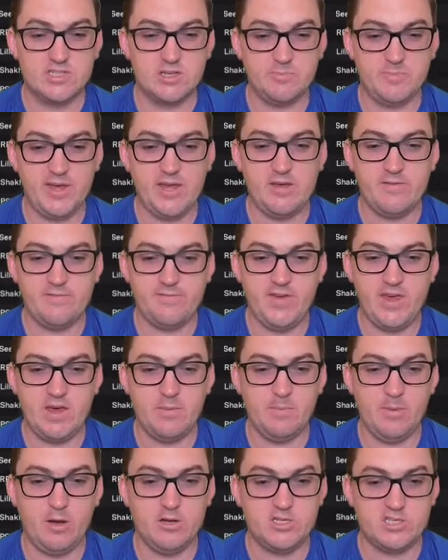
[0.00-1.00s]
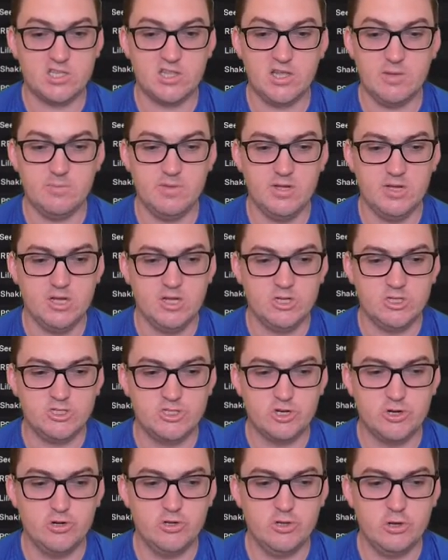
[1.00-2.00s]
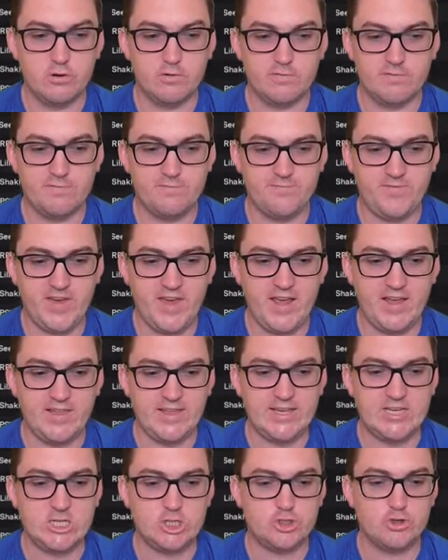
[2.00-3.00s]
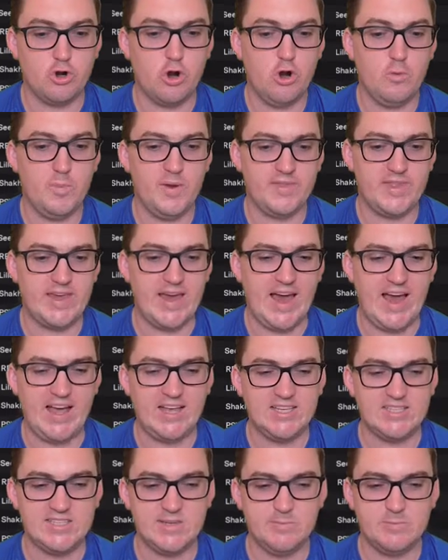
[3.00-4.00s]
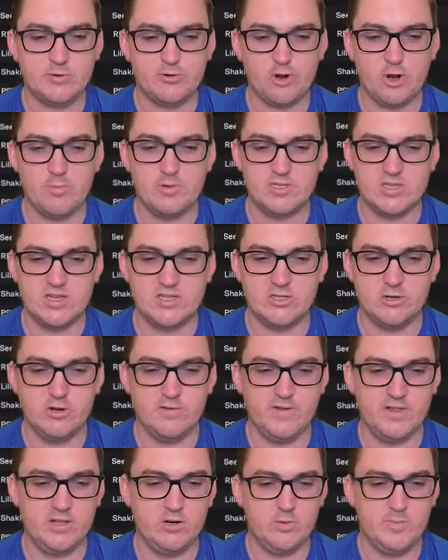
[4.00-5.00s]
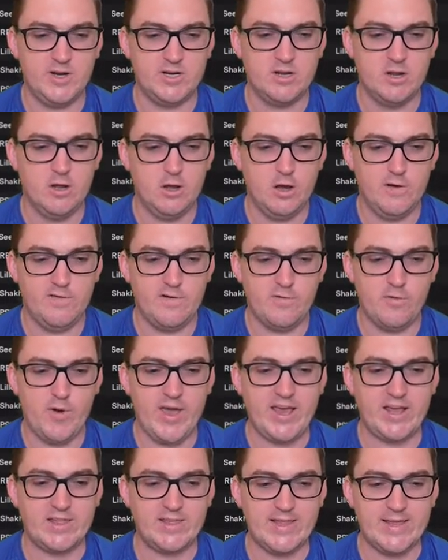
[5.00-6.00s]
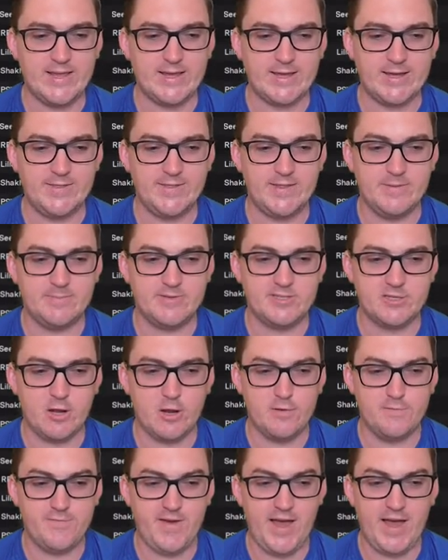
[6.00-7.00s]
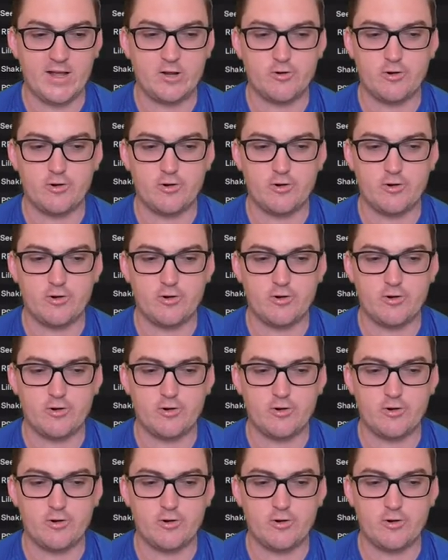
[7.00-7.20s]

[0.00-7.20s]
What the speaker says: To be fair, most of them do look fairly strong, but there are some groups that do have a little bit of a weak link in them so far.